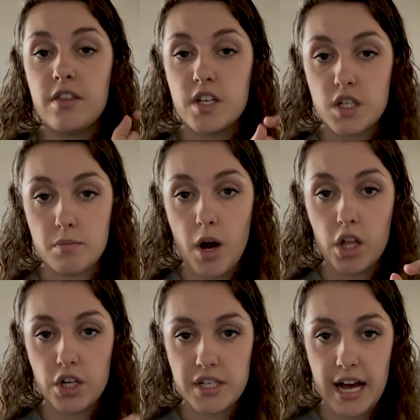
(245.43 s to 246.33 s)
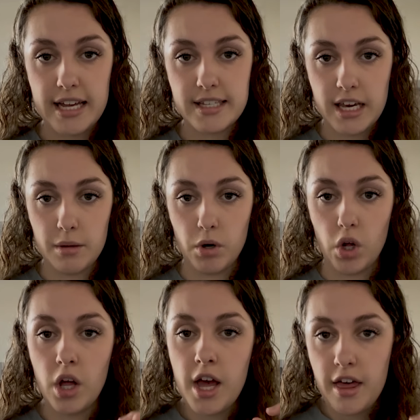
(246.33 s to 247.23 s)
the smaller size
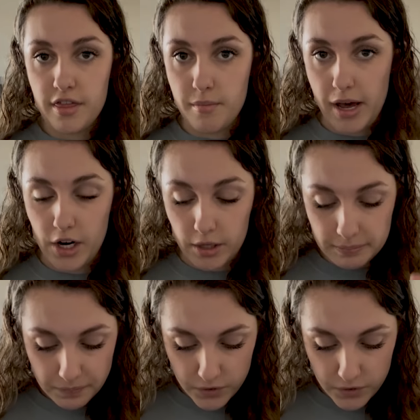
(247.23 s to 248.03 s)
kibble, the better.